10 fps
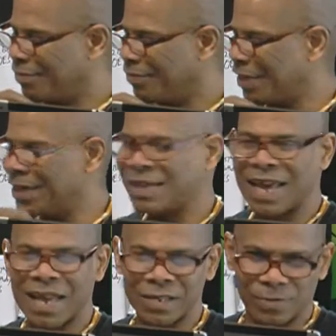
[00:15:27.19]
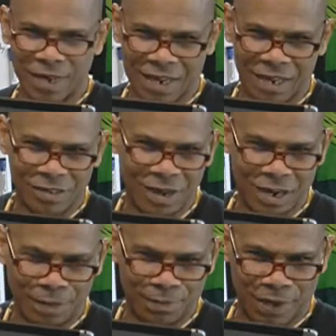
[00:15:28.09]
Then last week I
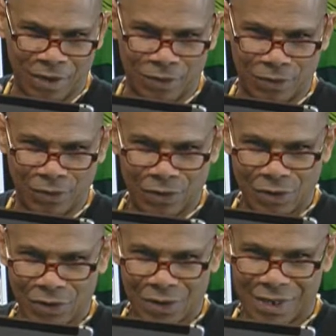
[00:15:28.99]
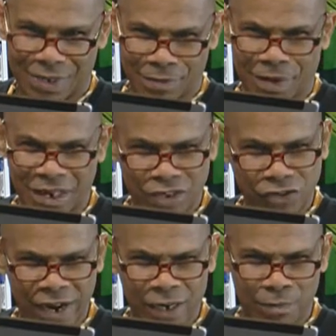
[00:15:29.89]
talked about somebody
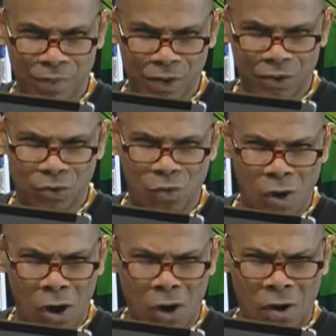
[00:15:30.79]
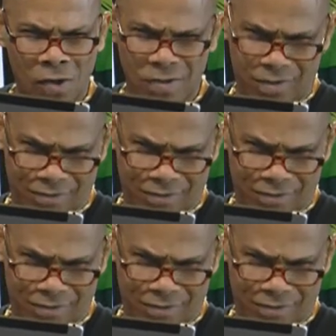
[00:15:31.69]
trying to build a wall